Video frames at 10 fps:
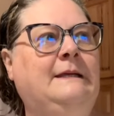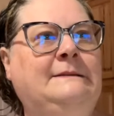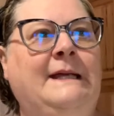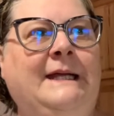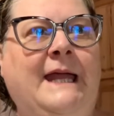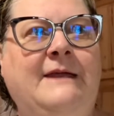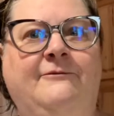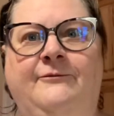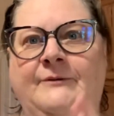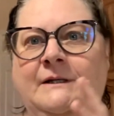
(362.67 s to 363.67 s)
like a
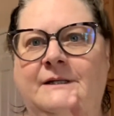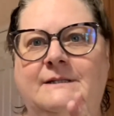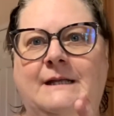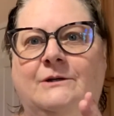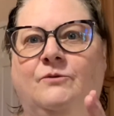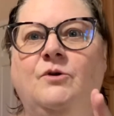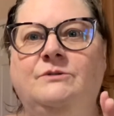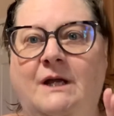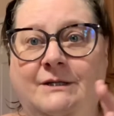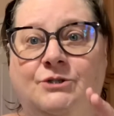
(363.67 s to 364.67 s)
fungus that
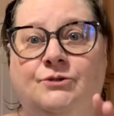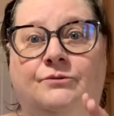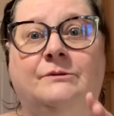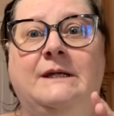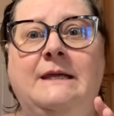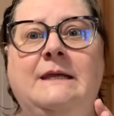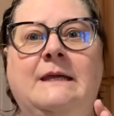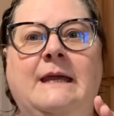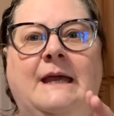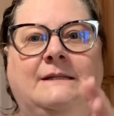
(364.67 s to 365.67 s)
grows on a
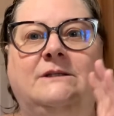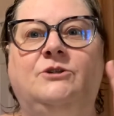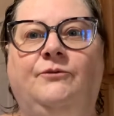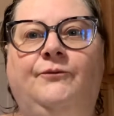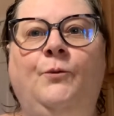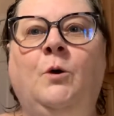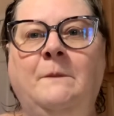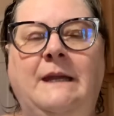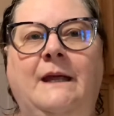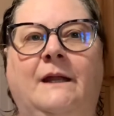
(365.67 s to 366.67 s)
tree. It's a
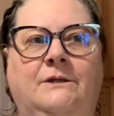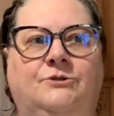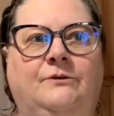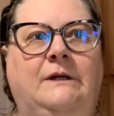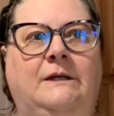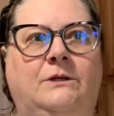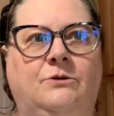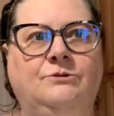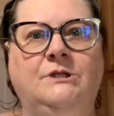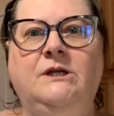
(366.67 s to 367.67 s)
deformity on a tree, and it
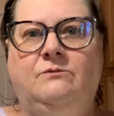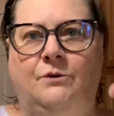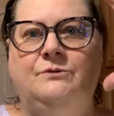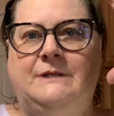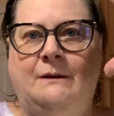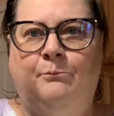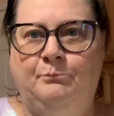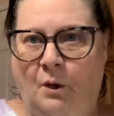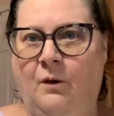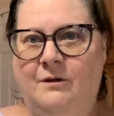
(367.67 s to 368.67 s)
usually grows in a
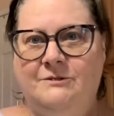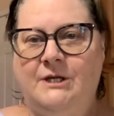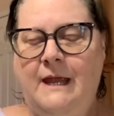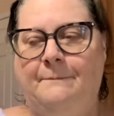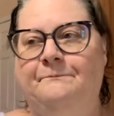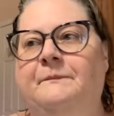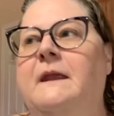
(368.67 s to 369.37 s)
ball shape.